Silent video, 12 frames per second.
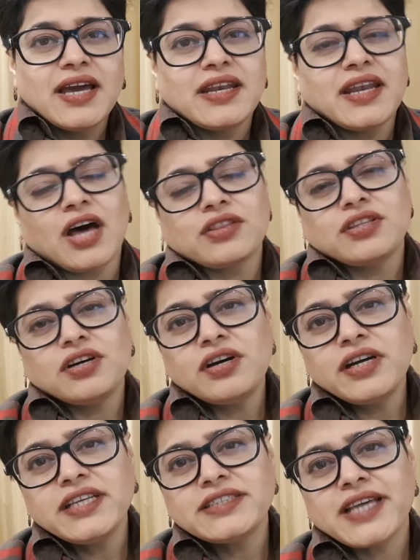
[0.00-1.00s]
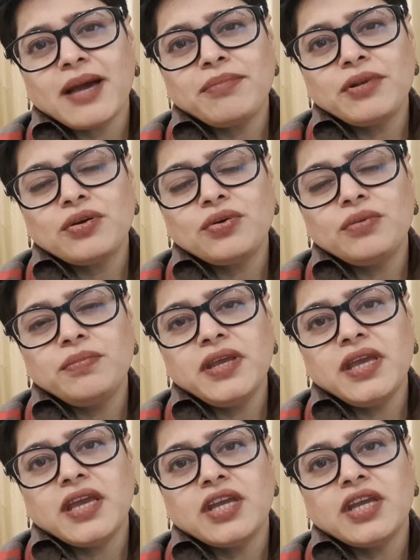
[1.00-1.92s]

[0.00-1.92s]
Now, third example could be